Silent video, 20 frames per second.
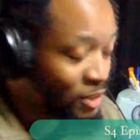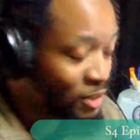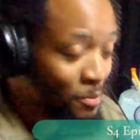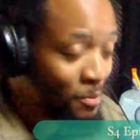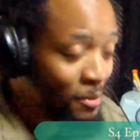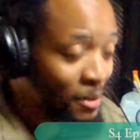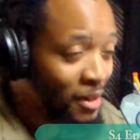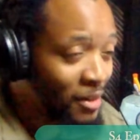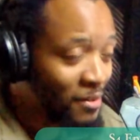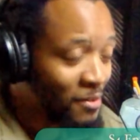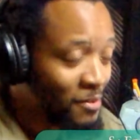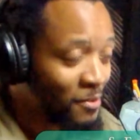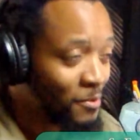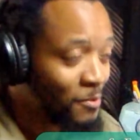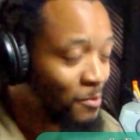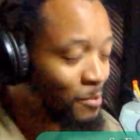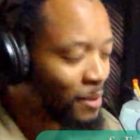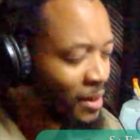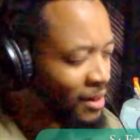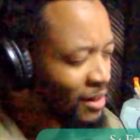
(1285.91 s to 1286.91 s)
a
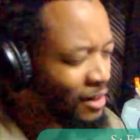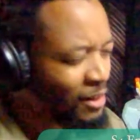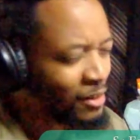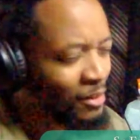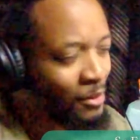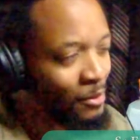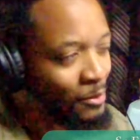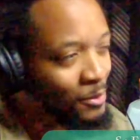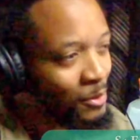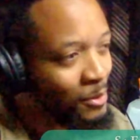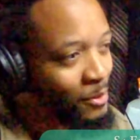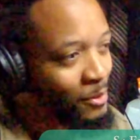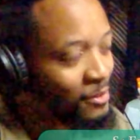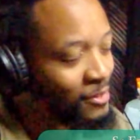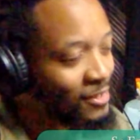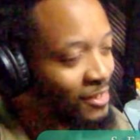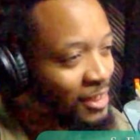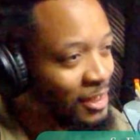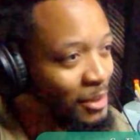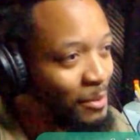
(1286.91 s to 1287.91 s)
powerful
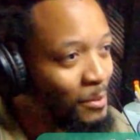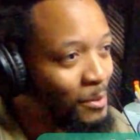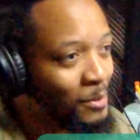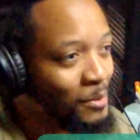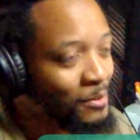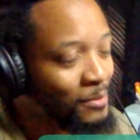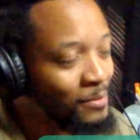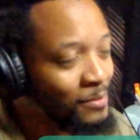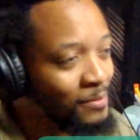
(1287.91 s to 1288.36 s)
label.